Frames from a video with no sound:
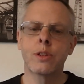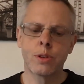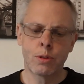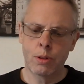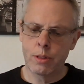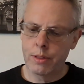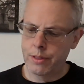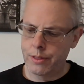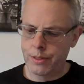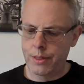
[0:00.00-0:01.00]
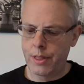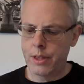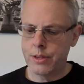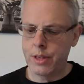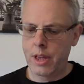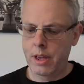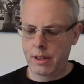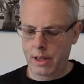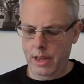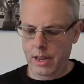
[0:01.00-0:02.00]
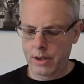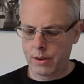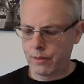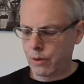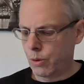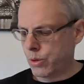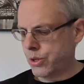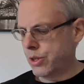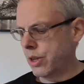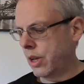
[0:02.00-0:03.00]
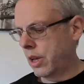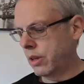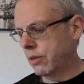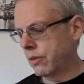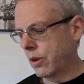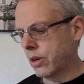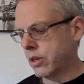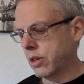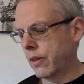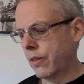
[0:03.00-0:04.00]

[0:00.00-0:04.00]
So there's there, and of course you've got